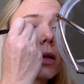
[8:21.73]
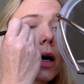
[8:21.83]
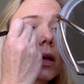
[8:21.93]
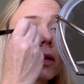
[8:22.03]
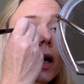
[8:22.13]

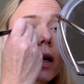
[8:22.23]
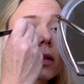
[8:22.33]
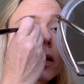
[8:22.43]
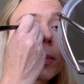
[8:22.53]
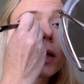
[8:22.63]

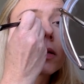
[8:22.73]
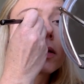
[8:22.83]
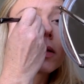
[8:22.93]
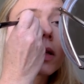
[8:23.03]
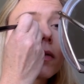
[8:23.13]
non-toxic
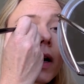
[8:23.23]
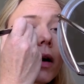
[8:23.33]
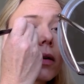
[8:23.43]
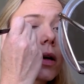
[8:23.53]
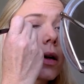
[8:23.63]
pencils I
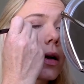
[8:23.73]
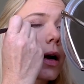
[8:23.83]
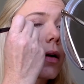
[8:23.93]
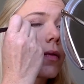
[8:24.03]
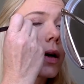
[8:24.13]
found are
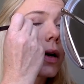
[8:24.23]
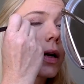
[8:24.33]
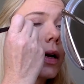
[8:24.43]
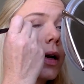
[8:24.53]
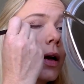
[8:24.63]
not
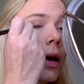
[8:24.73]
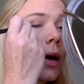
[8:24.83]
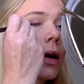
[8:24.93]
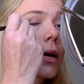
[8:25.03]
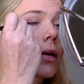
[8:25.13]
very
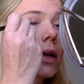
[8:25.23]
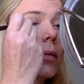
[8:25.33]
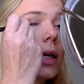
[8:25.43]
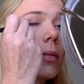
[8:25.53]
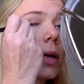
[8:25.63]

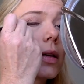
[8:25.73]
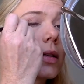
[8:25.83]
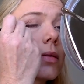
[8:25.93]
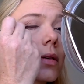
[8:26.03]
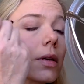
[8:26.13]
creamy, but
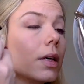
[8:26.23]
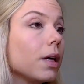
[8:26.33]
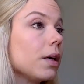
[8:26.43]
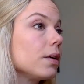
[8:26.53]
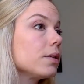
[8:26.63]
this one really
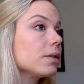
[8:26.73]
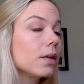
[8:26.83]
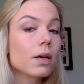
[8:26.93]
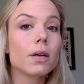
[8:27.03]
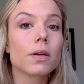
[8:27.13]
is.
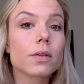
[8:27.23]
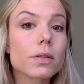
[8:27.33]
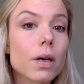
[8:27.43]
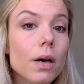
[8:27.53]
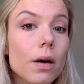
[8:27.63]

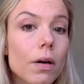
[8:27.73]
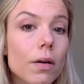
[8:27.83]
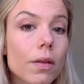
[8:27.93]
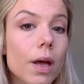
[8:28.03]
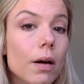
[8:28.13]

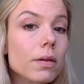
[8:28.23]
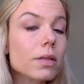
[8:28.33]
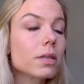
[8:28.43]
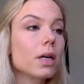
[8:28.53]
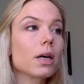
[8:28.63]
So that
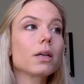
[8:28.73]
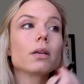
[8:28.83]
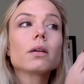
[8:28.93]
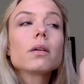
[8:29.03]
one's done.